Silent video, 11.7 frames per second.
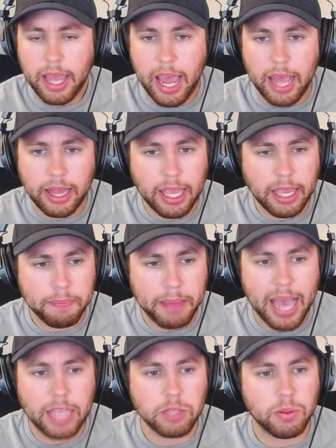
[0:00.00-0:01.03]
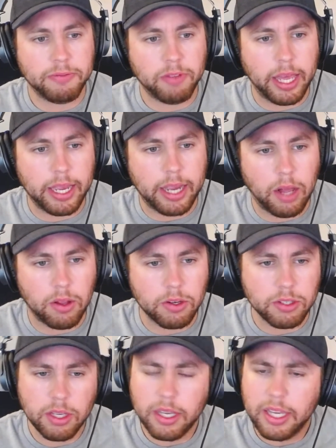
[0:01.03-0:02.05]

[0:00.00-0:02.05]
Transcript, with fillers: and they passed with flying colors.